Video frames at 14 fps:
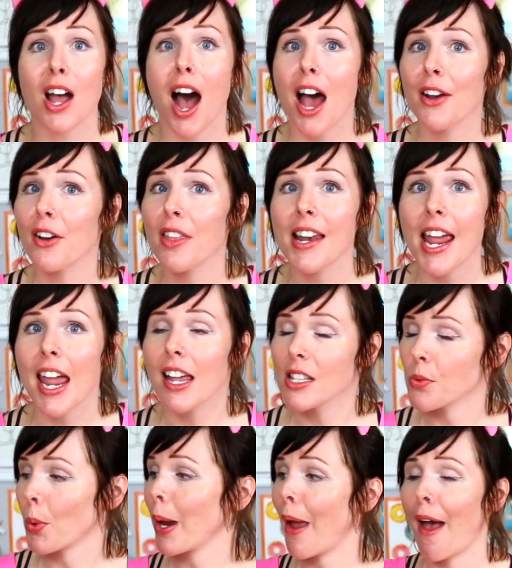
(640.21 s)
Gone are the days
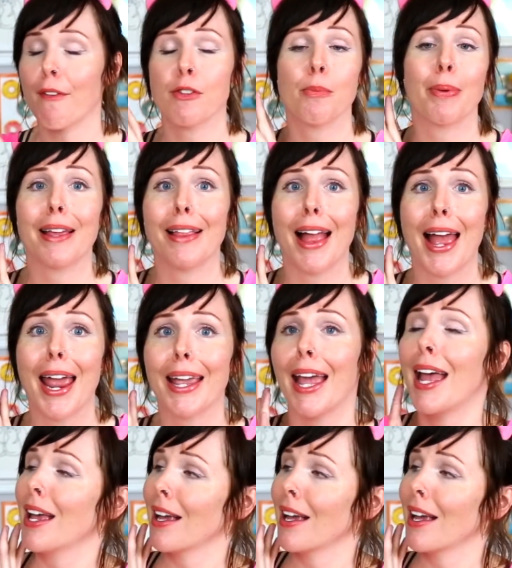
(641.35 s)
where you have to be like,